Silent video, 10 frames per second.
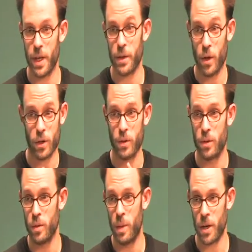talked
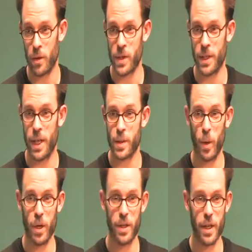to Markus at
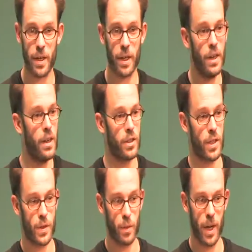Netzpolitik
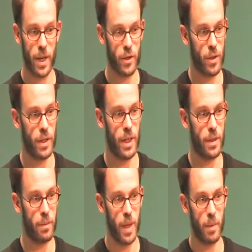just to make sure
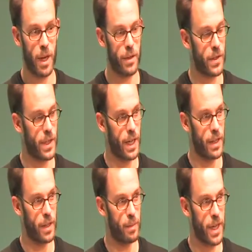that people
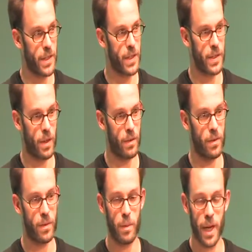understand the basis of
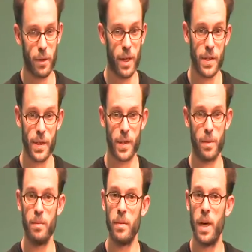my
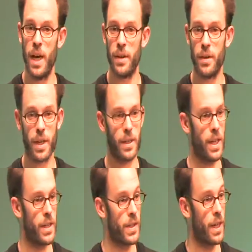criticism and that
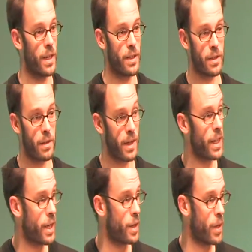they start
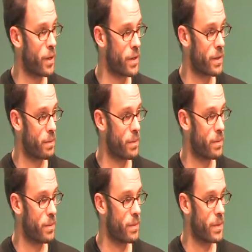thinking about
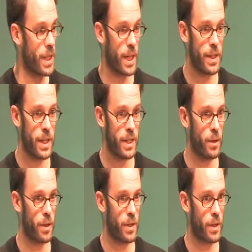the idea
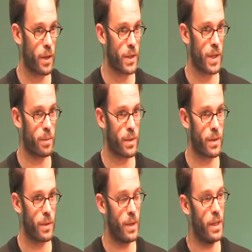or the concept
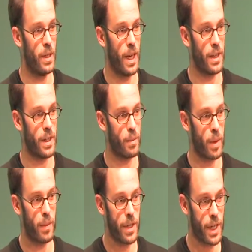and the
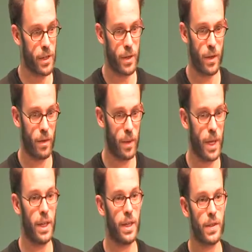implementation of
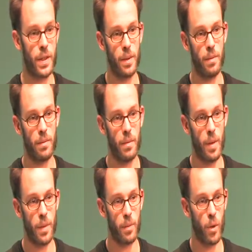WikiLeaks a
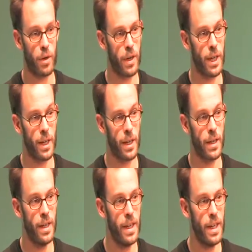bit more critically.
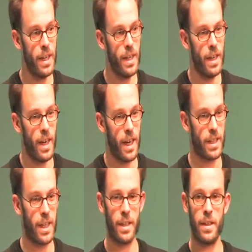And
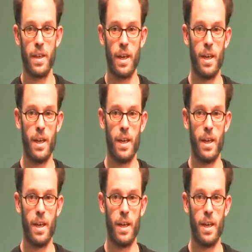then